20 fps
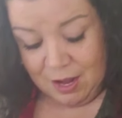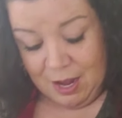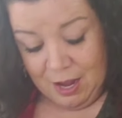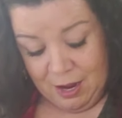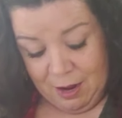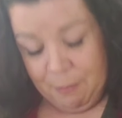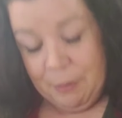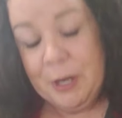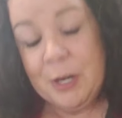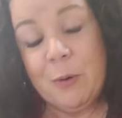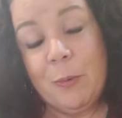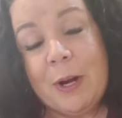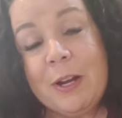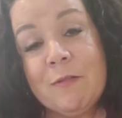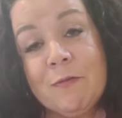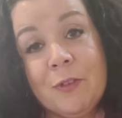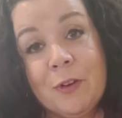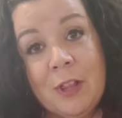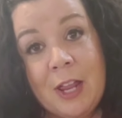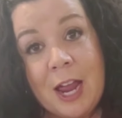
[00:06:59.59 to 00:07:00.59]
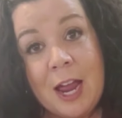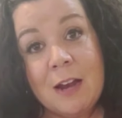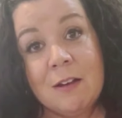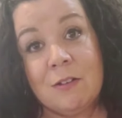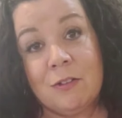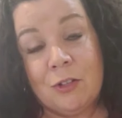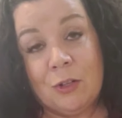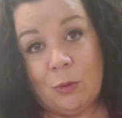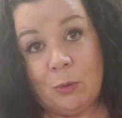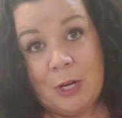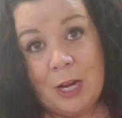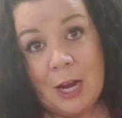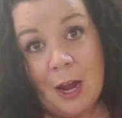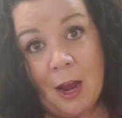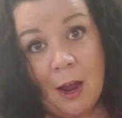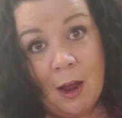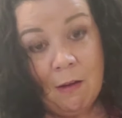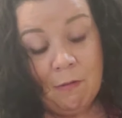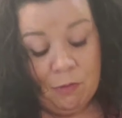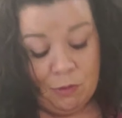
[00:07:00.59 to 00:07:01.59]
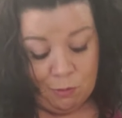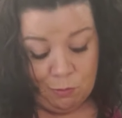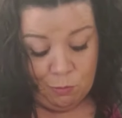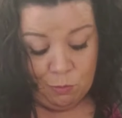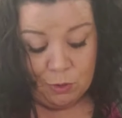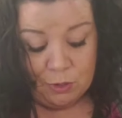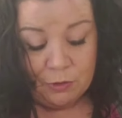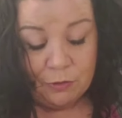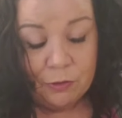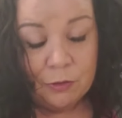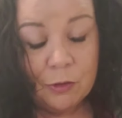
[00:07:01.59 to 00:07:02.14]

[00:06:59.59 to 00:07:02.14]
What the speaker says: I'm going to wait for that until we have the wood